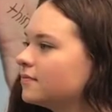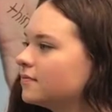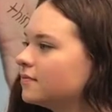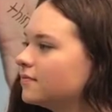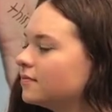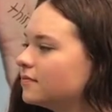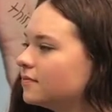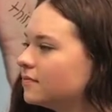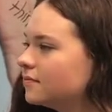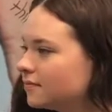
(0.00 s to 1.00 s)

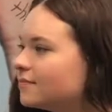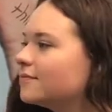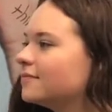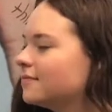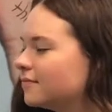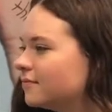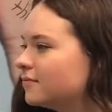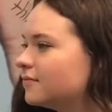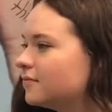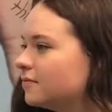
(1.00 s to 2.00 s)

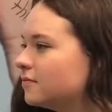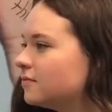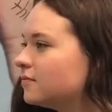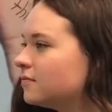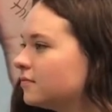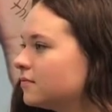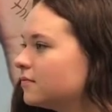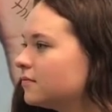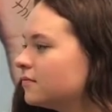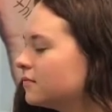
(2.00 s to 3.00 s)

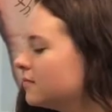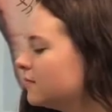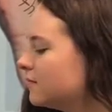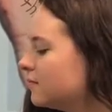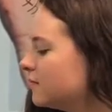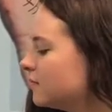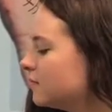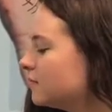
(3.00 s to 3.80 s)
(not speaking)